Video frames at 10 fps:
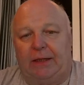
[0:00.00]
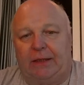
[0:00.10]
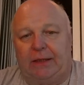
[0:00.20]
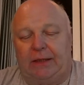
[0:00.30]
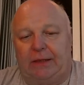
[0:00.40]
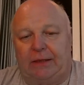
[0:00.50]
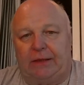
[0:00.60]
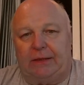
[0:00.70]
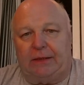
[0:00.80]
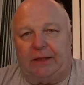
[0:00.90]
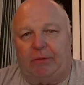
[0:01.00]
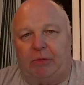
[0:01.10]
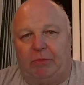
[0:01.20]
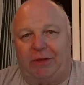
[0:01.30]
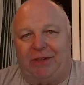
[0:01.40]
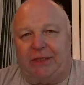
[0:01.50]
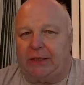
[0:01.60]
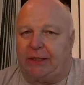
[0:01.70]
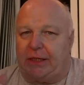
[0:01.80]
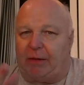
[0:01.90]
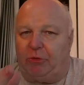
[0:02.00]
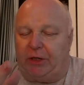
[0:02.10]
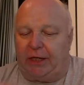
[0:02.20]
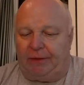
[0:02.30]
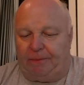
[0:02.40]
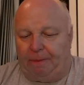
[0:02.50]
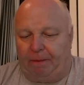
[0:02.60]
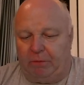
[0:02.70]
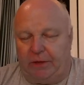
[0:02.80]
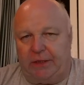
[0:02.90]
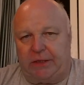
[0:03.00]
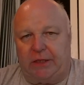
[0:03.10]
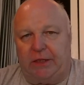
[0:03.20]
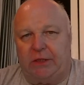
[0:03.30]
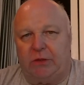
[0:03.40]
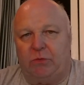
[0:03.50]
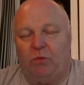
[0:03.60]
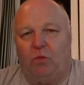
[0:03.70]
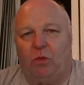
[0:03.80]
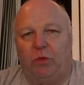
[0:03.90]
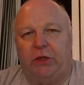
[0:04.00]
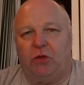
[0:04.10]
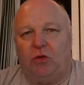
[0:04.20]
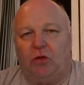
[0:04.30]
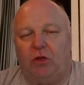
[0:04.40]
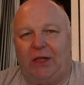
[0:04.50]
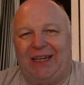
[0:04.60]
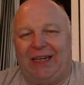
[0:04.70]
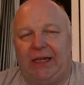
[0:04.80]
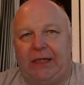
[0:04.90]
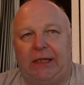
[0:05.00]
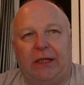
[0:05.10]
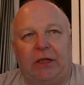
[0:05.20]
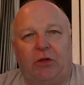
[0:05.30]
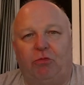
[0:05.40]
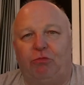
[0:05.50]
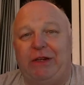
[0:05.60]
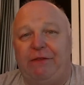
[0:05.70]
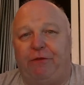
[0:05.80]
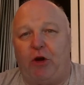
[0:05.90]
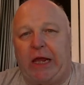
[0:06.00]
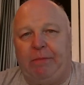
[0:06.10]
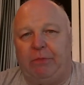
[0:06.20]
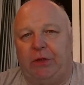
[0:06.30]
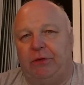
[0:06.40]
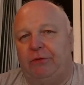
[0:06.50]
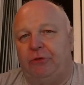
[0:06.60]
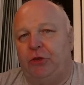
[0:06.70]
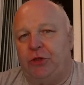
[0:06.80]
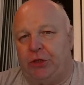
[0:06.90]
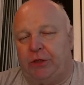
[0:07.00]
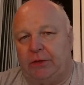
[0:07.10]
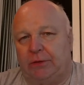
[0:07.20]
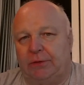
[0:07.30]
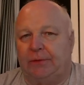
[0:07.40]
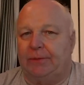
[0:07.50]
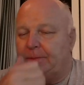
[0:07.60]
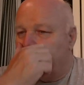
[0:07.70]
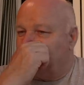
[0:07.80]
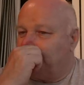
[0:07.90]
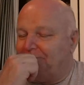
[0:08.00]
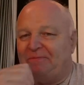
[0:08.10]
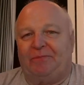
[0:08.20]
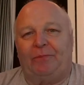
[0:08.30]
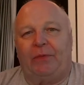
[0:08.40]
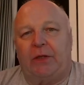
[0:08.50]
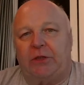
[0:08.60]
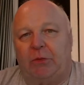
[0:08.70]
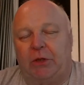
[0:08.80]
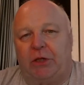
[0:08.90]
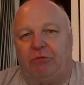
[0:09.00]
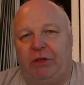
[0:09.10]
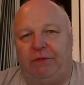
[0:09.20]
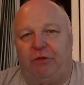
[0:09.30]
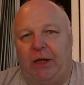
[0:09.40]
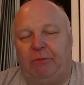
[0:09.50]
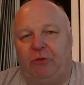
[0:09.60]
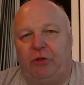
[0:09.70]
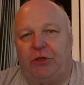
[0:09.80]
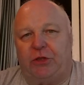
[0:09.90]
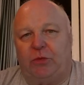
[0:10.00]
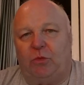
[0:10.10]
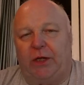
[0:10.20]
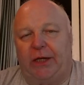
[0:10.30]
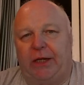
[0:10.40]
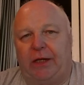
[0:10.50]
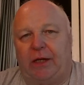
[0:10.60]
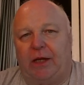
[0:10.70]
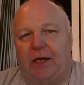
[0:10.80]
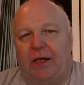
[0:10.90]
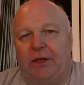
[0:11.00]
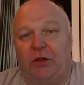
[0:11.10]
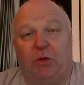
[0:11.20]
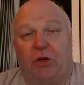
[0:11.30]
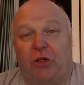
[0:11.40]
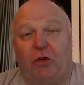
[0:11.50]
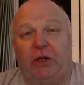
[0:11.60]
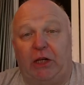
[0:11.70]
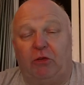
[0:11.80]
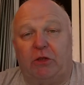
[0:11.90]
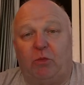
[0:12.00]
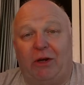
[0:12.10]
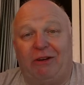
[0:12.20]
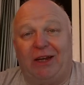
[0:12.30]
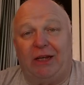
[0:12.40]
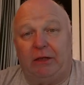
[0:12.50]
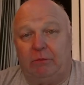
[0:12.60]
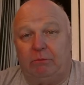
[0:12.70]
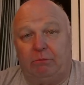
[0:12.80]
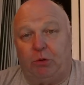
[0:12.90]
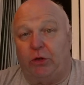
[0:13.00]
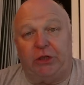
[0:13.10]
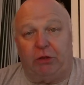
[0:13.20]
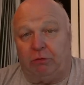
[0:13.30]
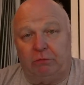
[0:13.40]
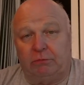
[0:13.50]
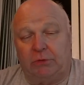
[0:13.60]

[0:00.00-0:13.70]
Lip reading: And I'm on my 360 camera again, but this is what we call a reframed version. So we got a reframed version where you can only look where I point you.